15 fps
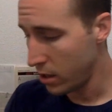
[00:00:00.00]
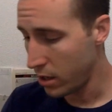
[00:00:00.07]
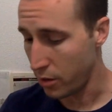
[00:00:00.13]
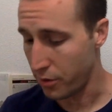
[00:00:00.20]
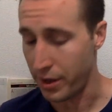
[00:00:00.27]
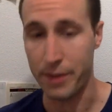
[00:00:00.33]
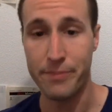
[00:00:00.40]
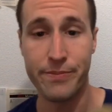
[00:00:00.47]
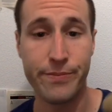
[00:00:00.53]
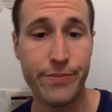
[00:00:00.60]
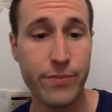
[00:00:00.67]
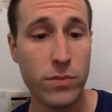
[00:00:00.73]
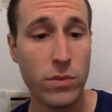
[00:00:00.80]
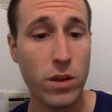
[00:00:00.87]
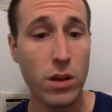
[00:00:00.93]
Okay.
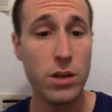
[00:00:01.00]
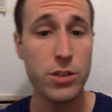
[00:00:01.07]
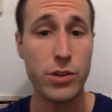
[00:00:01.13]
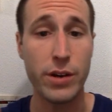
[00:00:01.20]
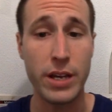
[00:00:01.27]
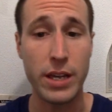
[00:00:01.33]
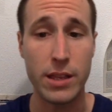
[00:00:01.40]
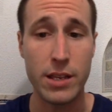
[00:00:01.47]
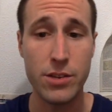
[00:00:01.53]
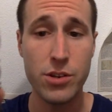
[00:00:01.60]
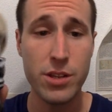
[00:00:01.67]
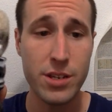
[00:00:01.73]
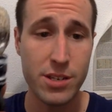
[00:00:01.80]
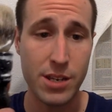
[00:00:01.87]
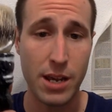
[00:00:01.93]
So again, these are
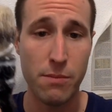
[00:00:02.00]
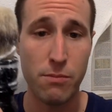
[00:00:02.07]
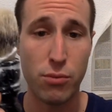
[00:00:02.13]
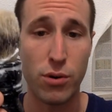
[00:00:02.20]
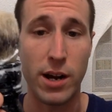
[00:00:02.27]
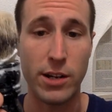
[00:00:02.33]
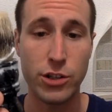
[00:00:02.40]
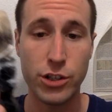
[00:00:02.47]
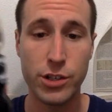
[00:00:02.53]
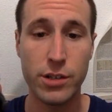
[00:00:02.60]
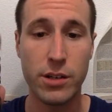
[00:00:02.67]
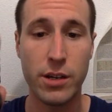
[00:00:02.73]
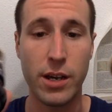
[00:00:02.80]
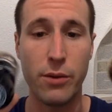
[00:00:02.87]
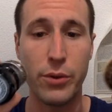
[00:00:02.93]
the same brush,
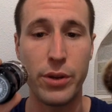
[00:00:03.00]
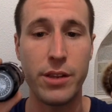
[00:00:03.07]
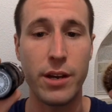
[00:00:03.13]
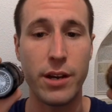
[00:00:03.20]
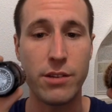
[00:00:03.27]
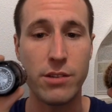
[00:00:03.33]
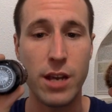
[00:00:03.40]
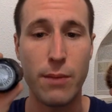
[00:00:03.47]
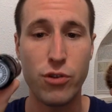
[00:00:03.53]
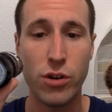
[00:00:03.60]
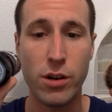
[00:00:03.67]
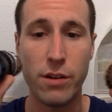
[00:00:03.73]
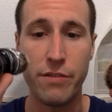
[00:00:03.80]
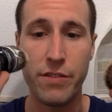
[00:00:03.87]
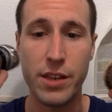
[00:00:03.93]
okay, with the
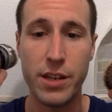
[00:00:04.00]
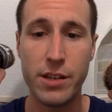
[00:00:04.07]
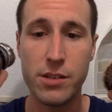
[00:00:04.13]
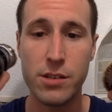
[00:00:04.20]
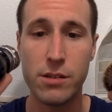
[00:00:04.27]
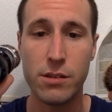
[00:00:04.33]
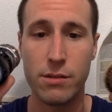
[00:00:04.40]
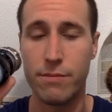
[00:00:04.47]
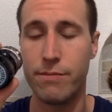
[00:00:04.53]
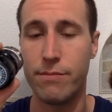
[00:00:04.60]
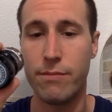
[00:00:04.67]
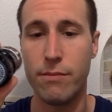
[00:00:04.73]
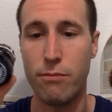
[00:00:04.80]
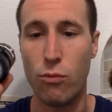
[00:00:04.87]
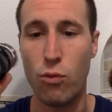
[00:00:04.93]
exception of this
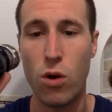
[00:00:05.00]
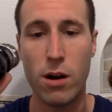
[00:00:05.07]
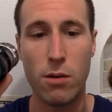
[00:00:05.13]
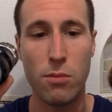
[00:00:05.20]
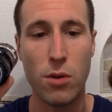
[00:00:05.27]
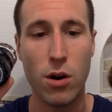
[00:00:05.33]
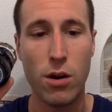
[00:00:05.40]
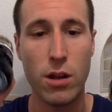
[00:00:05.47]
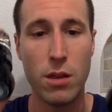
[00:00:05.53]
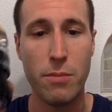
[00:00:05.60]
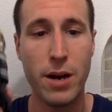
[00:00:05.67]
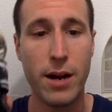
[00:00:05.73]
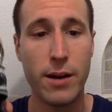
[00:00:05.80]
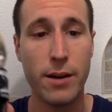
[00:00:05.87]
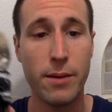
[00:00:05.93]
watermark on the
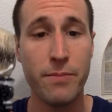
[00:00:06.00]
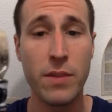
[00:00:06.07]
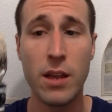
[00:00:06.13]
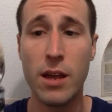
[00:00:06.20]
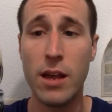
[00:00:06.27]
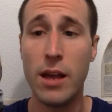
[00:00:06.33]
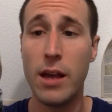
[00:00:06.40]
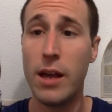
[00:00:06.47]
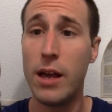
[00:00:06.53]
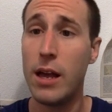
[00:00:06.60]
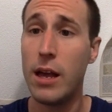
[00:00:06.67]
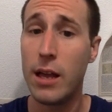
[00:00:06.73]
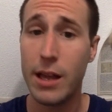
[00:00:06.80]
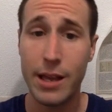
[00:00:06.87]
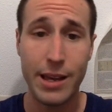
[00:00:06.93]
bottom.
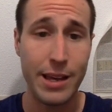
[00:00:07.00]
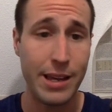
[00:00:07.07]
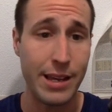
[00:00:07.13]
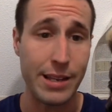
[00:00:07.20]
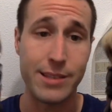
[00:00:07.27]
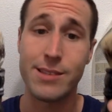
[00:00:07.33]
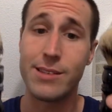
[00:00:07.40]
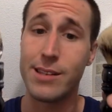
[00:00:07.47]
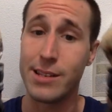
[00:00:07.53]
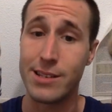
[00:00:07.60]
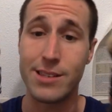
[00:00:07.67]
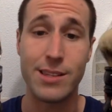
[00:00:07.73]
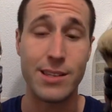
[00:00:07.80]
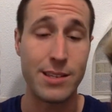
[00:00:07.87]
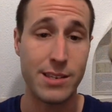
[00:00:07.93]

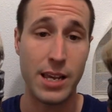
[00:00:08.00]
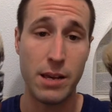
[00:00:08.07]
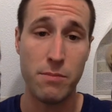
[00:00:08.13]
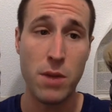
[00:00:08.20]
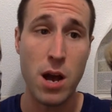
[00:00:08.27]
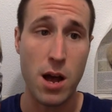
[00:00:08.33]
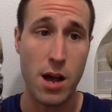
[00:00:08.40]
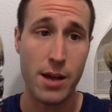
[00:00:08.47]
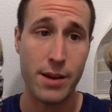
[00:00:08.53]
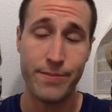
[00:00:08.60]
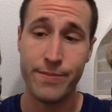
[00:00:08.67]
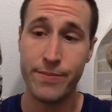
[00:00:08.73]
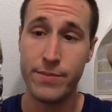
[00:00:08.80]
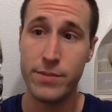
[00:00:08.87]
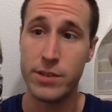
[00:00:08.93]
It's the same knot,
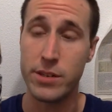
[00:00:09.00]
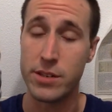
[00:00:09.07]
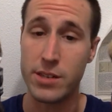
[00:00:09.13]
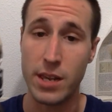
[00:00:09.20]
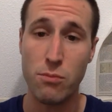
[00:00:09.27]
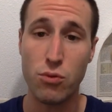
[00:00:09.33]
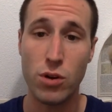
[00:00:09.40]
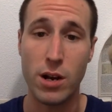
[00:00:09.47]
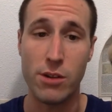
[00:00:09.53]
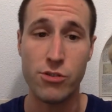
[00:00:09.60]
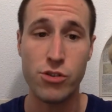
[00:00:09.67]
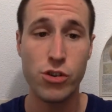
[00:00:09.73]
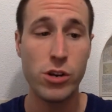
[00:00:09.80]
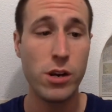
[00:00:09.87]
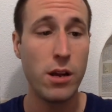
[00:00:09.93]
it's the same
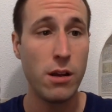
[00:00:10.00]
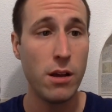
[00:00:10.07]
brush.